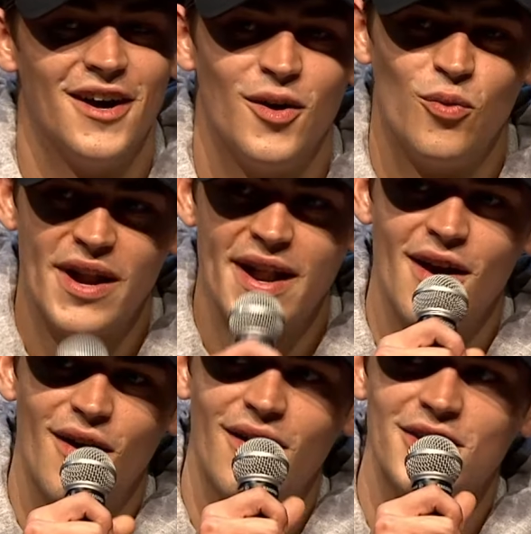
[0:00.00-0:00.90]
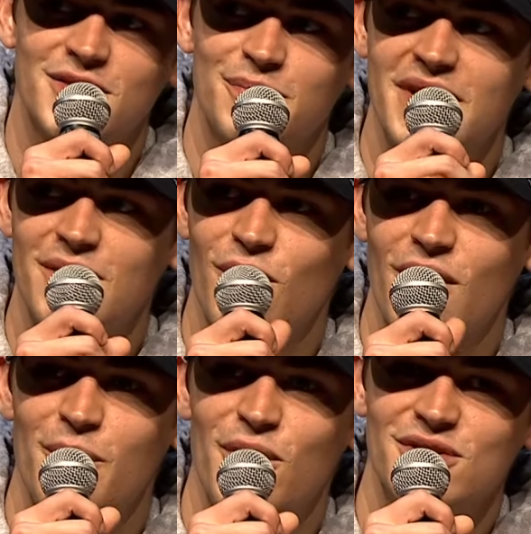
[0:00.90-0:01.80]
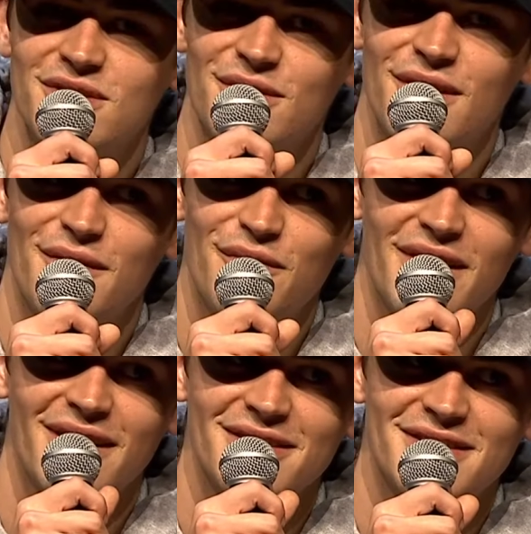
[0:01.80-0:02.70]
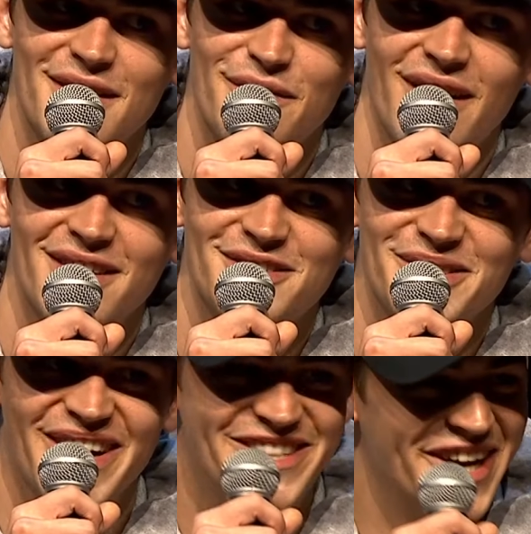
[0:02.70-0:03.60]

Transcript: When they ask me what the most annoying thing is that fans do, I'm